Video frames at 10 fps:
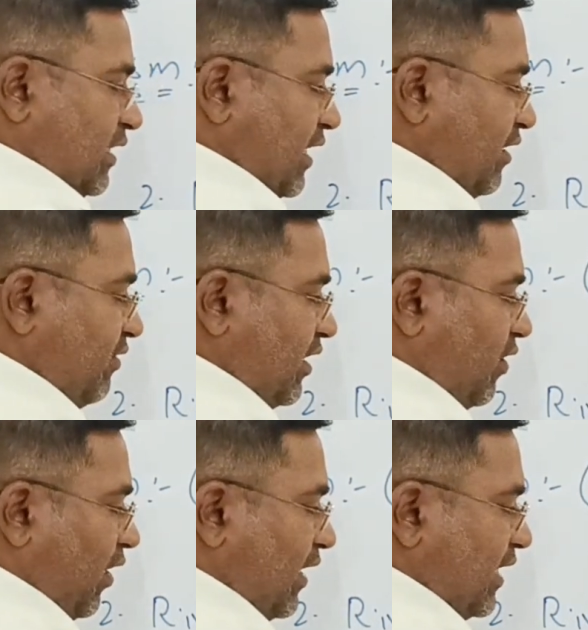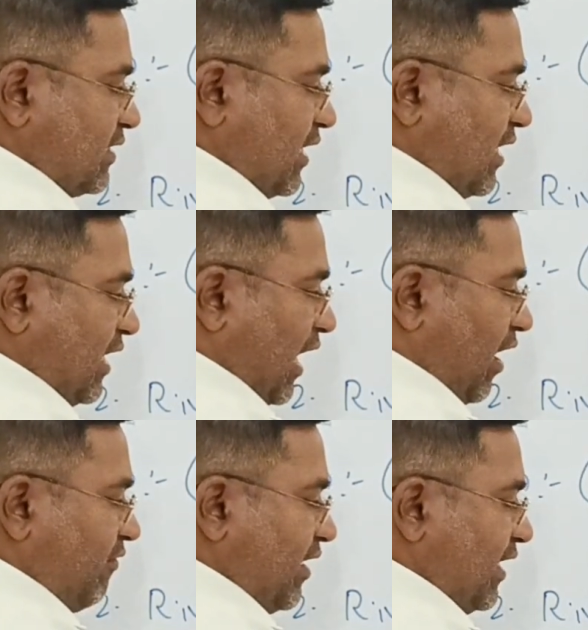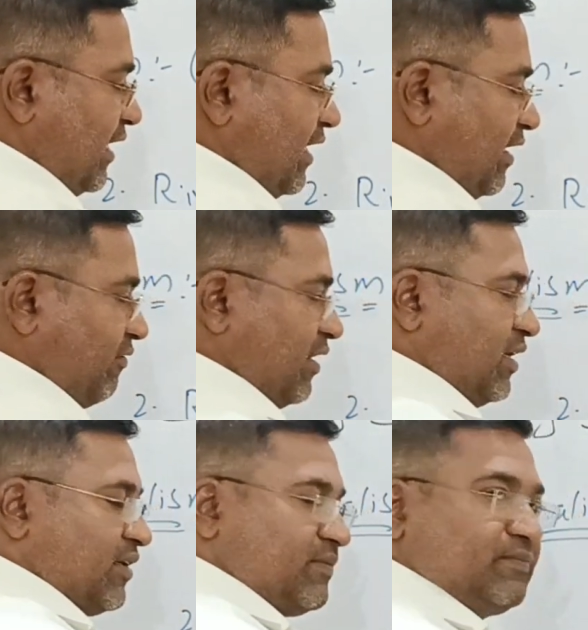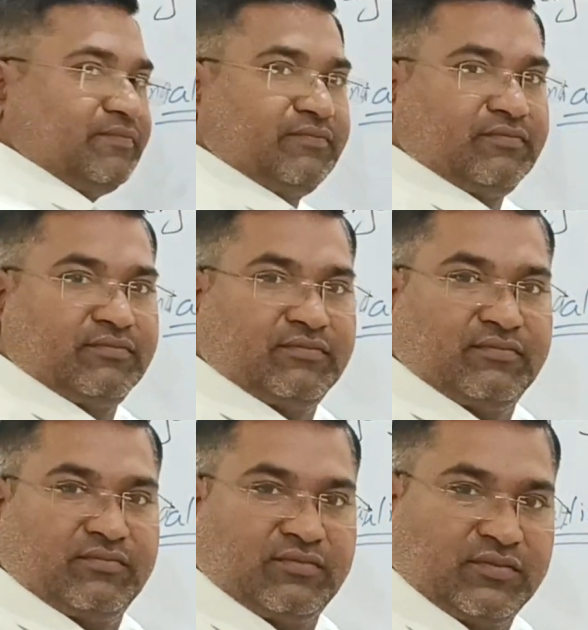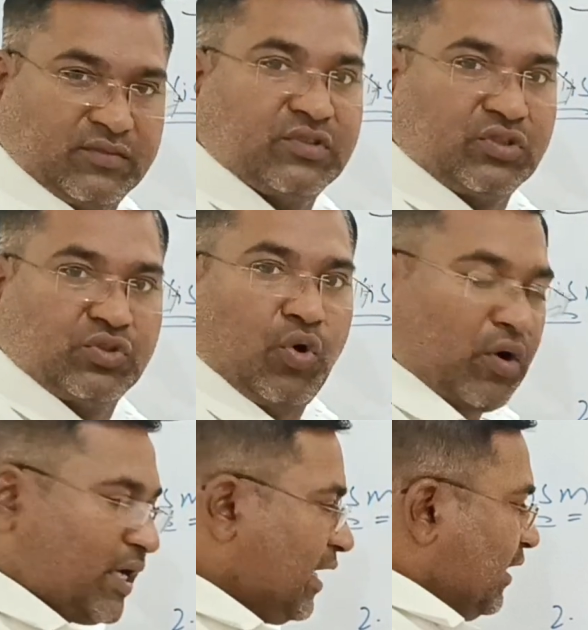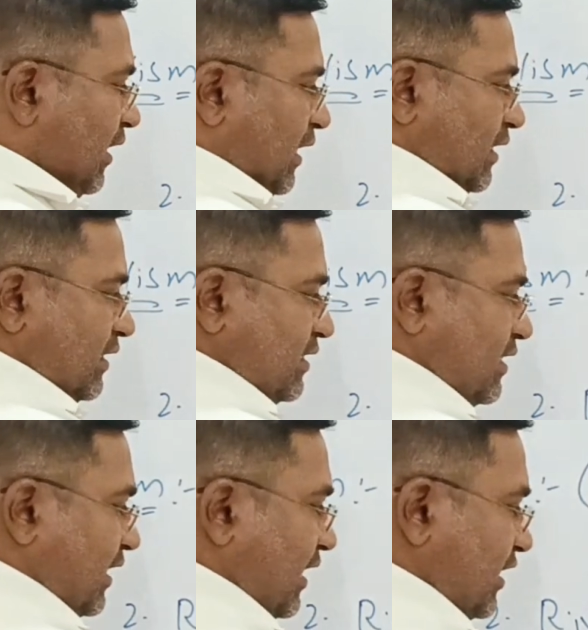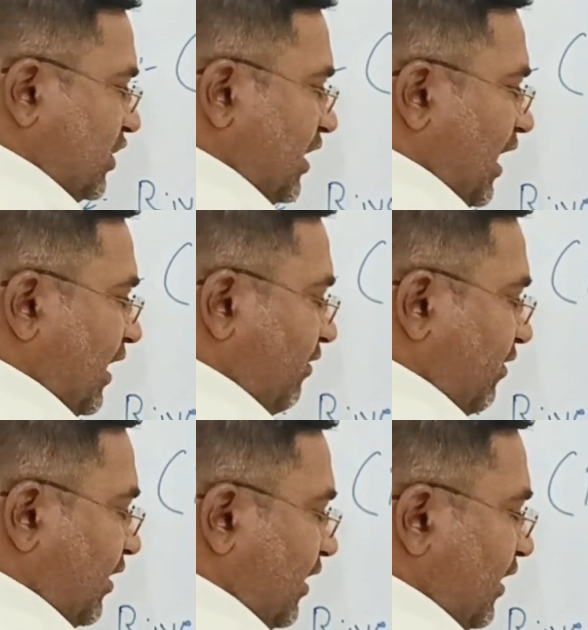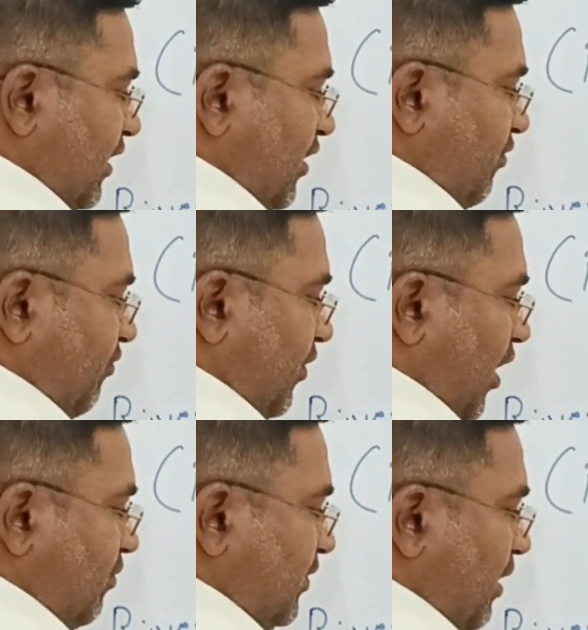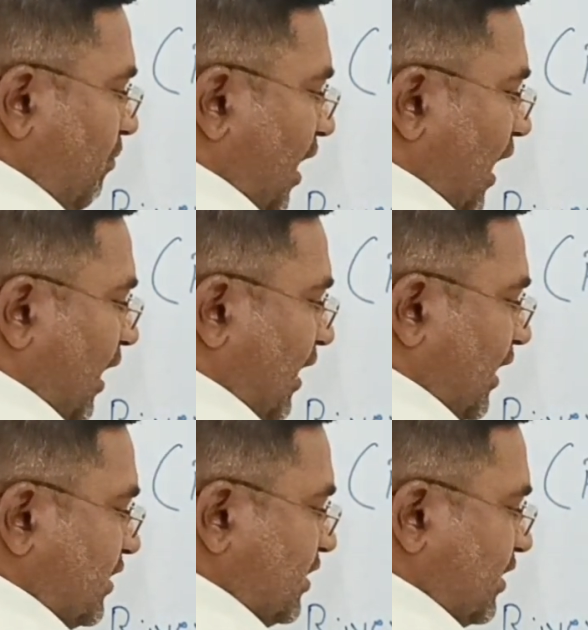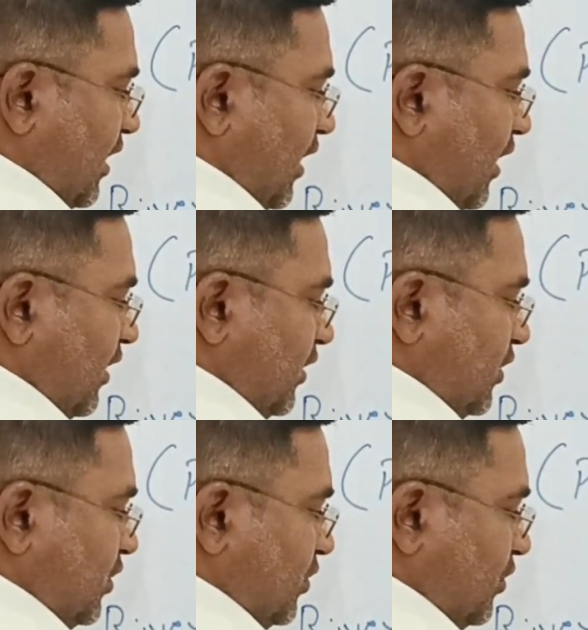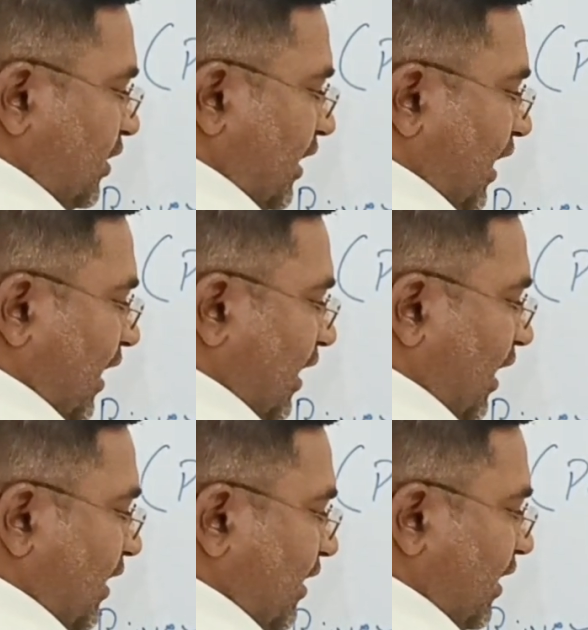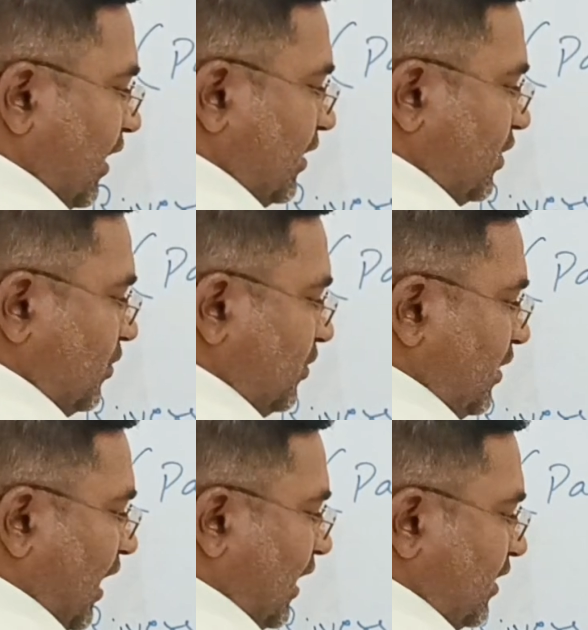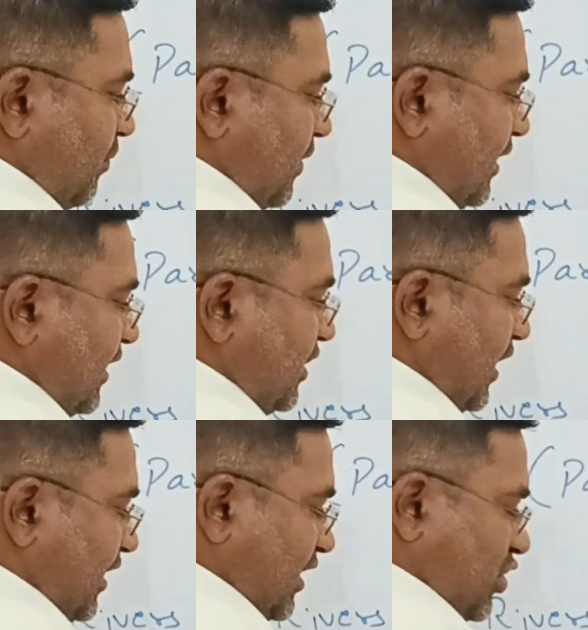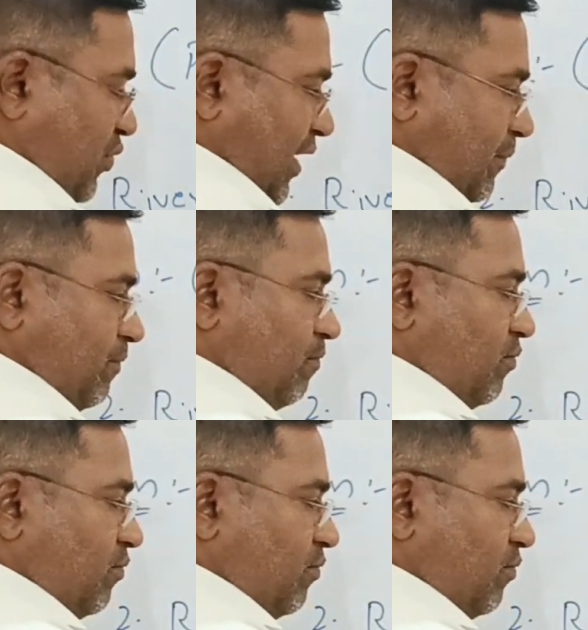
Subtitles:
the river called as a Kaveri River. Okay, this Krishna River from the Maharashtra to the Karnataka to the Andhra Pradesh in this way.